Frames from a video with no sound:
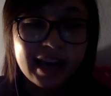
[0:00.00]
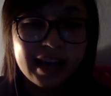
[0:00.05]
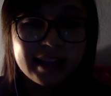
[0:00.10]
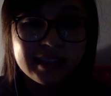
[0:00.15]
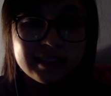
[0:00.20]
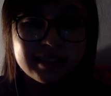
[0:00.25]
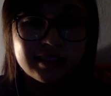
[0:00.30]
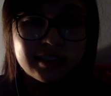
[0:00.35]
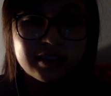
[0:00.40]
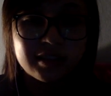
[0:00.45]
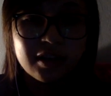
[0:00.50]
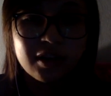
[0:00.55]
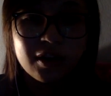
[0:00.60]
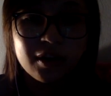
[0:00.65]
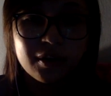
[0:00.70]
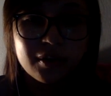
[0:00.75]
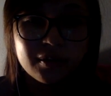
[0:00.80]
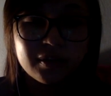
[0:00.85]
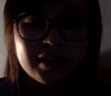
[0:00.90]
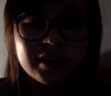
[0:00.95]
and
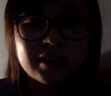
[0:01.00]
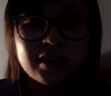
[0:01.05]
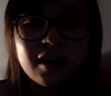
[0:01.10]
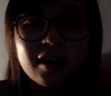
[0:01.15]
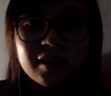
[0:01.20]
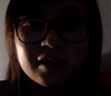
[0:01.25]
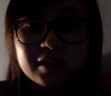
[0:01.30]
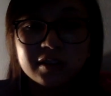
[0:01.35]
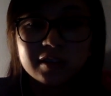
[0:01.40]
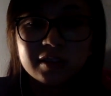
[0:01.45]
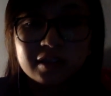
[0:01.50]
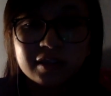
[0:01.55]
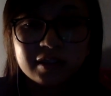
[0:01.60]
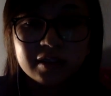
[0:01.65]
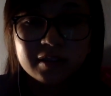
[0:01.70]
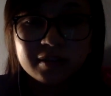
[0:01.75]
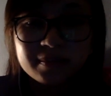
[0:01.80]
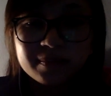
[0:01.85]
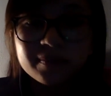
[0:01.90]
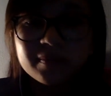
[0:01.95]
so
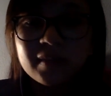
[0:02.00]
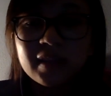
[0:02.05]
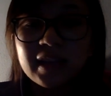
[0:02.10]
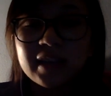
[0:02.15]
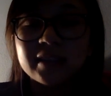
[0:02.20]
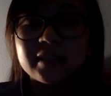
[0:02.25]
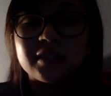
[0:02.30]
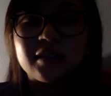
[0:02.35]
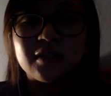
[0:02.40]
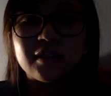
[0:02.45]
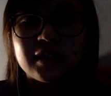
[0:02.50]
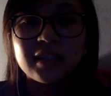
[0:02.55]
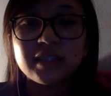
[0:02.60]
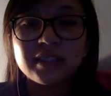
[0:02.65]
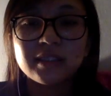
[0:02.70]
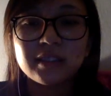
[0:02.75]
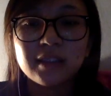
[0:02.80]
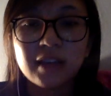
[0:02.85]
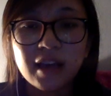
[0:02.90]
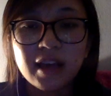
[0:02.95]

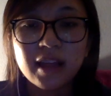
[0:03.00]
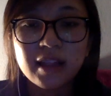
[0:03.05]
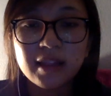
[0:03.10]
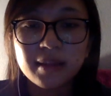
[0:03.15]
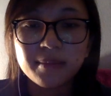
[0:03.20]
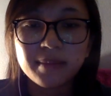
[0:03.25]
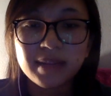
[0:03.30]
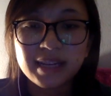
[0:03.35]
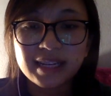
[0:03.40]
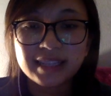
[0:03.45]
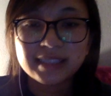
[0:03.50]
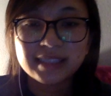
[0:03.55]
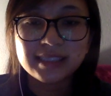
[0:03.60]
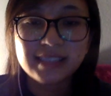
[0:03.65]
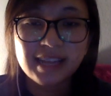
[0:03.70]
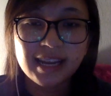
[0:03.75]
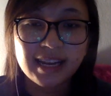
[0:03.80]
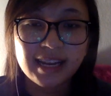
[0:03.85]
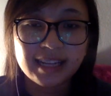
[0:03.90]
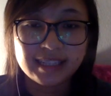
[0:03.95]
this eliminates
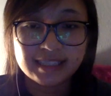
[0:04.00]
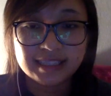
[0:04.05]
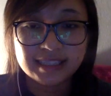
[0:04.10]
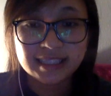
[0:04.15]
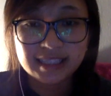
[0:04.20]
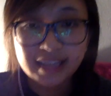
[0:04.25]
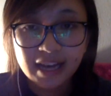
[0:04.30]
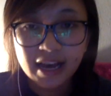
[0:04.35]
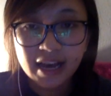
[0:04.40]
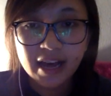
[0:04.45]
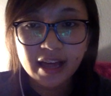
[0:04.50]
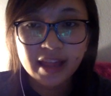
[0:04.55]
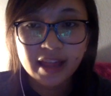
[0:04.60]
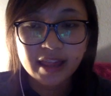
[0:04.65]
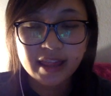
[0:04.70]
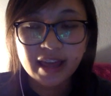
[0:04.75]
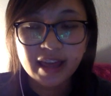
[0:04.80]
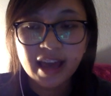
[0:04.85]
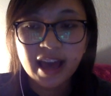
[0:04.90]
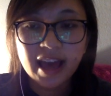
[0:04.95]
that idea
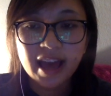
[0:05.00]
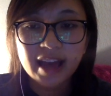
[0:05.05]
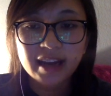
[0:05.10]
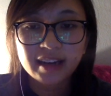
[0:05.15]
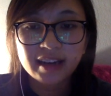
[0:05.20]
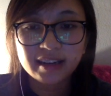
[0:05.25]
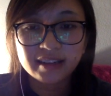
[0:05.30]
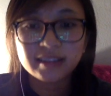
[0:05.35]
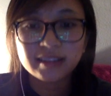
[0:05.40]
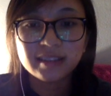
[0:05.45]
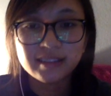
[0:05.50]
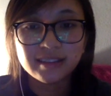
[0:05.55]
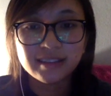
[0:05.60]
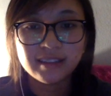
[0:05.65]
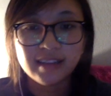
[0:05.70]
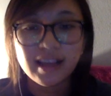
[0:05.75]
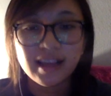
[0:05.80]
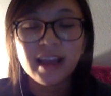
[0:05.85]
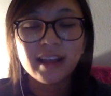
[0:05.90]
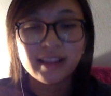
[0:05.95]
that
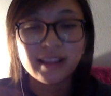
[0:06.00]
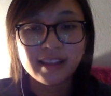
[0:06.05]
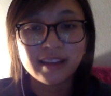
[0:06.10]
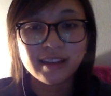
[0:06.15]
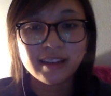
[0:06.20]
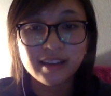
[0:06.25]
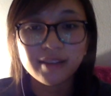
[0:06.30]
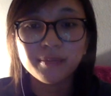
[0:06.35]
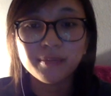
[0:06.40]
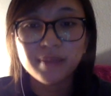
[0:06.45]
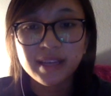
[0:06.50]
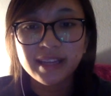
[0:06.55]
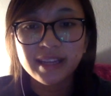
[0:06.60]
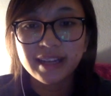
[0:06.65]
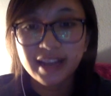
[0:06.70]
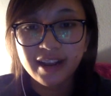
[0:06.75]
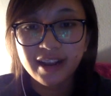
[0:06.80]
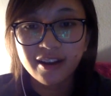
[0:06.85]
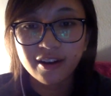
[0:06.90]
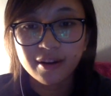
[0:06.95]
there can be
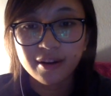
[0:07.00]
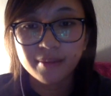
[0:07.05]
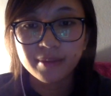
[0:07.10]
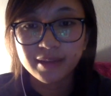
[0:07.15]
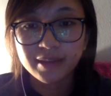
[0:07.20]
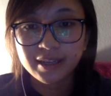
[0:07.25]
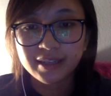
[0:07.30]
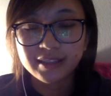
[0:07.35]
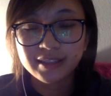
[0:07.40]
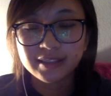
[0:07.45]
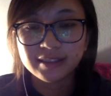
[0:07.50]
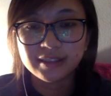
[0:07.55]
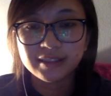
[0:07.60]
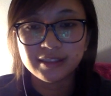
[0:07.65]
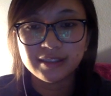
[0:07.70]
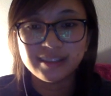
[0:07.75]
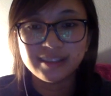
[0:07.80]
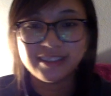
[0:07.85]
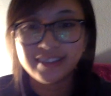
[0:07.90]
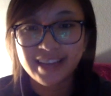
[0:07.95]
an error because
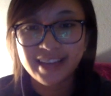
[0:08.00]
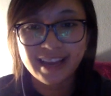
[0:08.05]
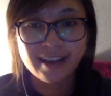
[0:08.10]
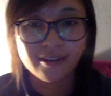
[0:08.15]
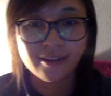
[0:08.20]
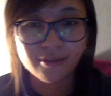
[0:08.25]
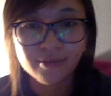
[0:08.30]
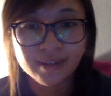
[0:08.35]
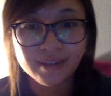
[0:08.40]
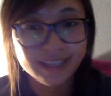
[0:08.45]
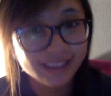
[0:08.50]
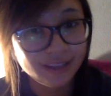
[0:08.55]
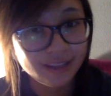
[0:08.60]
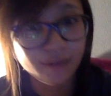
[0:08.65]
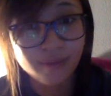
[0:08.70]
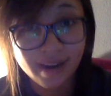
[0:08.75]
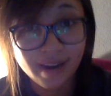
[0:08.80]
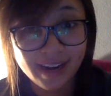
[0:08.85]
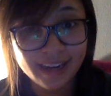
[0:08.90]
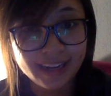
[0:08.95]
you can't read the
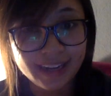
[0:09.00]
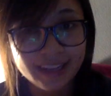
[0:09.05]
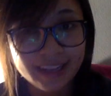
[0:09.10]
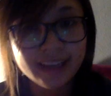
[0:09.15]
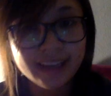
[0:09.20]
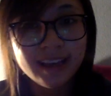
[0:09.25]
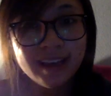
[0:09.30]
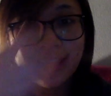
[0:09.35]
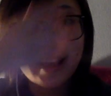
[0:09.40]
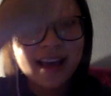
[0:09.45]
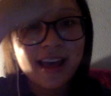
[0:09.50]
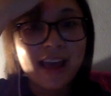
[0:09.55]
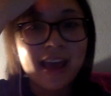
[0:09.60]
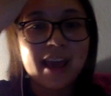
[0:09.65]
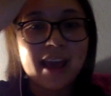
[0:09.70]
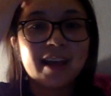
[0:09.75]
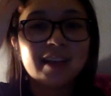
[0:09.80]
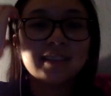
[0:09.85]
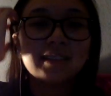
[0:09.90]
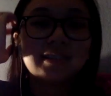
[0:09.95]
writing.
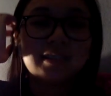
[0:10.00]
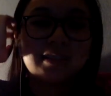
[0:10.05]
And